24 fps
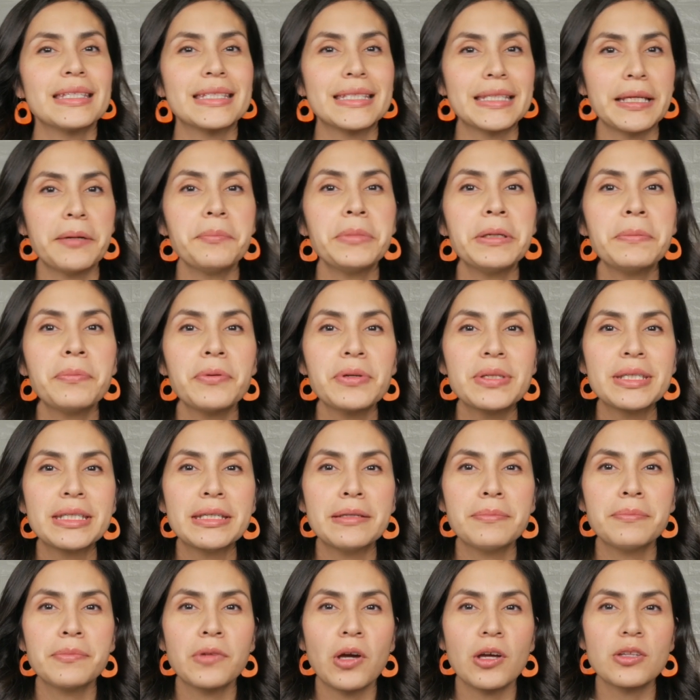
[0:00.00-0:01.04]
some people
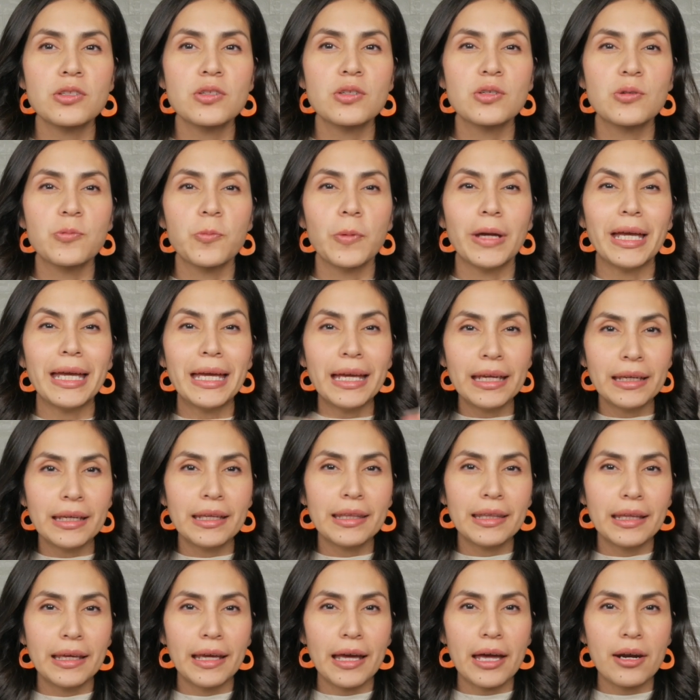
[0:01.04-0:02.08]
seem not to do
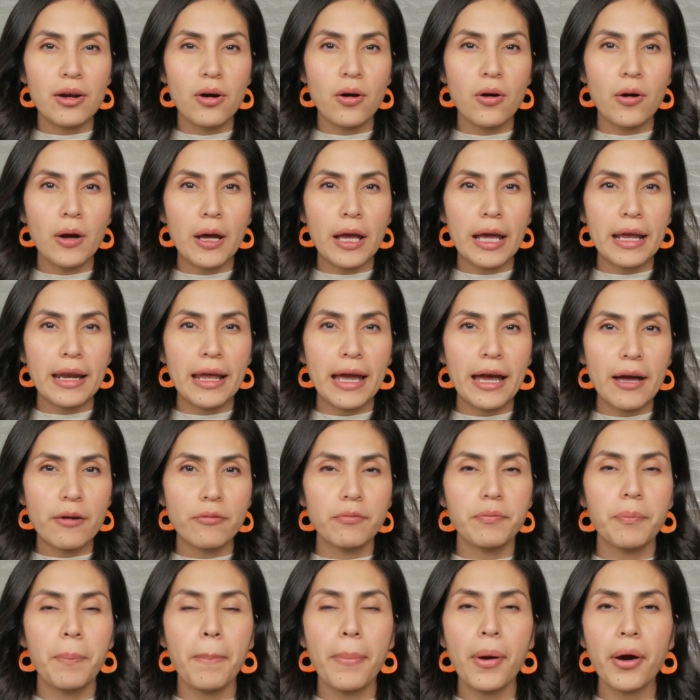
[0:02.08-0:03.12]
anything at all and
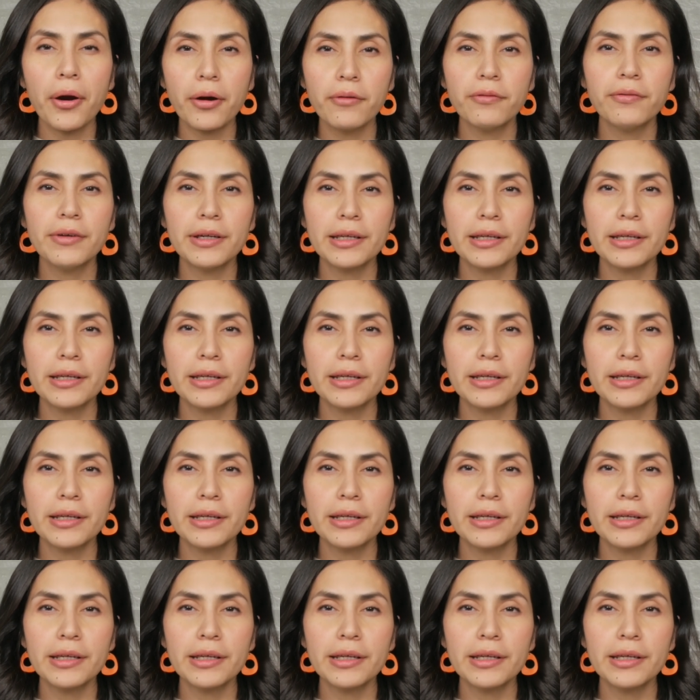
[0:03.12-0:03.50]
have perfect